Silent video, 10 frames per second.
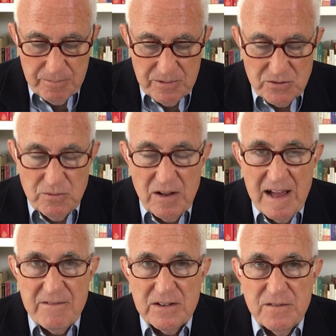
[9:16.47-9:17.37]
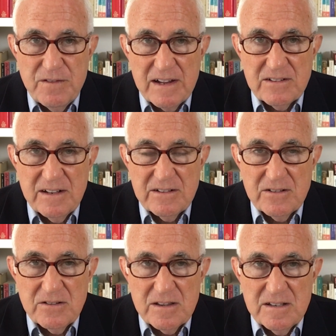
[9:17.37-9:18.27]
which will have an effect on
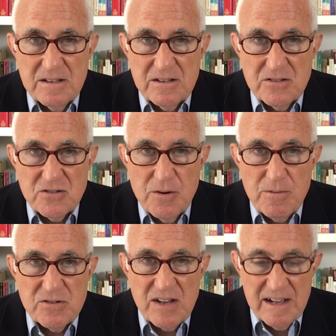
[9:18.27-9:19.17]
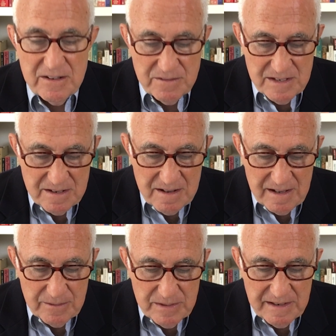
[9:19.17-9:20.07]
con- the consumer side of the
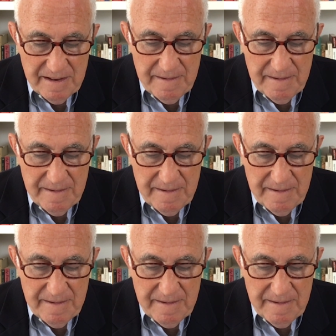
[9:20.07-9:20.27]
economy